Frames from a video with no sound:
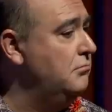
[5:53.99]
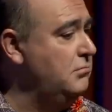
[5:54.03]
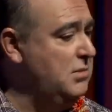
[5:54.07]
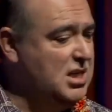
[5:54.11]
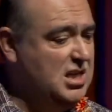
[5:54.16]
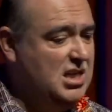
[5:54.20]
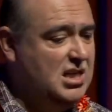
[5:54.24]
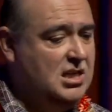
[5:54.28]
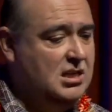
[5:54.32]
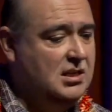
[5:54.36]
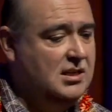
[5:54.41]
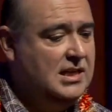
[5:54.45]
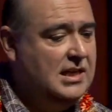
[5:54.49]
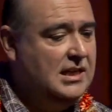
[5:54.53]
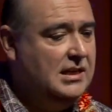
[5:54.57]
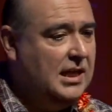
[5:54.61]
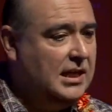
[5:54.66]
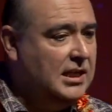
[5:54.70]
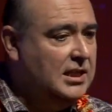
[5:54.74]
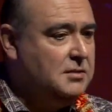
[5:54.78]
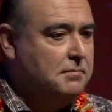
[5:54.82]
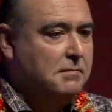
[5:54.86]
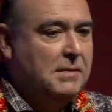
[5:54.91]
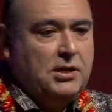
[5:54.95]
meaning
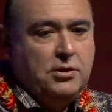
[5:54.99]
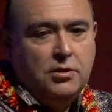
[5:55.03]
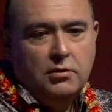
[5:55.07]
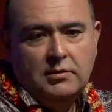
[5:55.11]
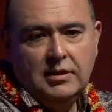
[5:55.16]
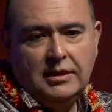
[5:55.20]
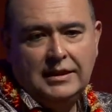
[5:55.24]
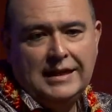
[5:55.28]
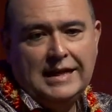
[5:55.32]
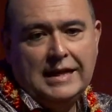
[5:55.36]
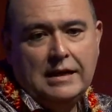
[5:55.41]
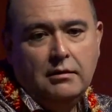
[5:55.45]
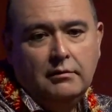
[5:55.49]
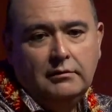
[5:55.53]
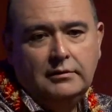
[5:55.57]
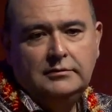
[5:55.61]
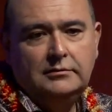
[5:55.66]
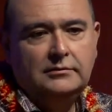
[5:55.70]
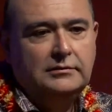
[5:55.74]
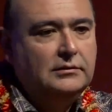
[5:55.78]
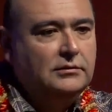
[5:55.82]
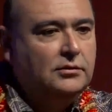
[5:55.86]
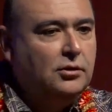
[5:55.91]
that it's my own cloud,